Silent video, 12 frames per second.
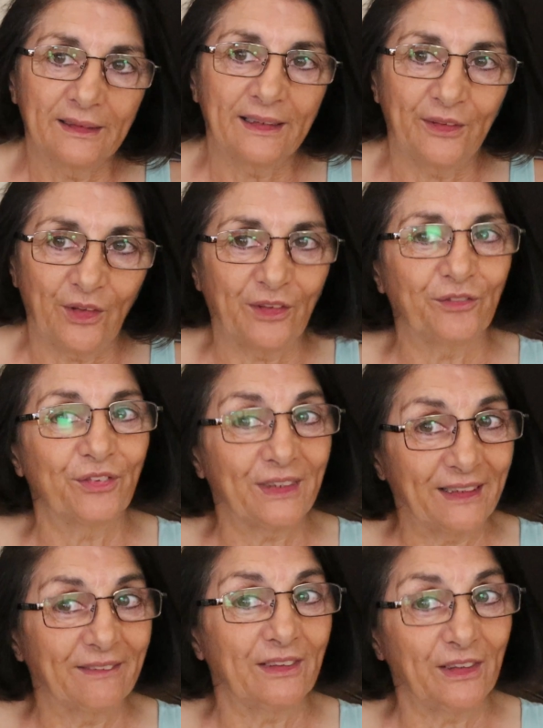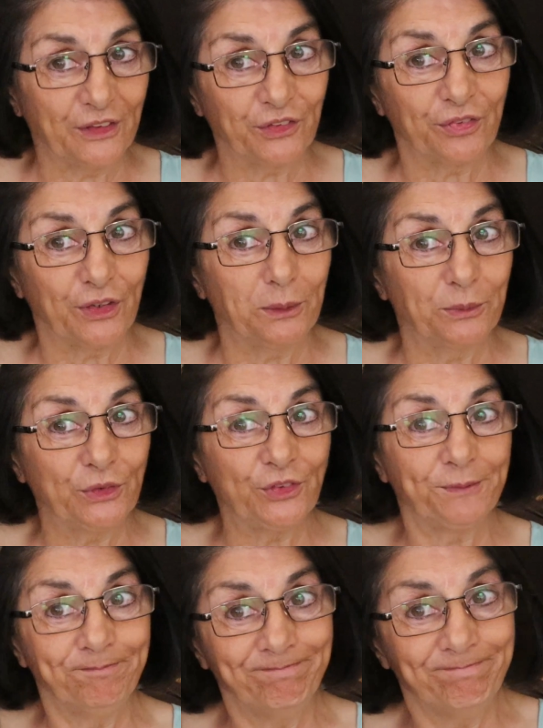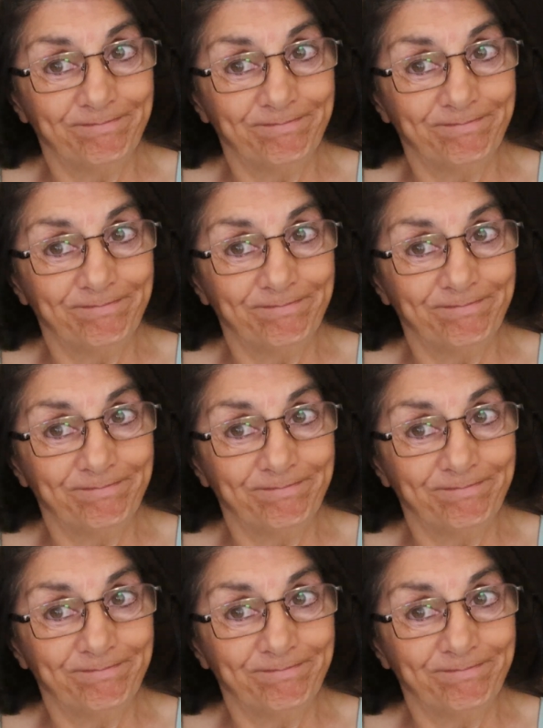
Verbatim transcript: cannot forget the Dutch farmers.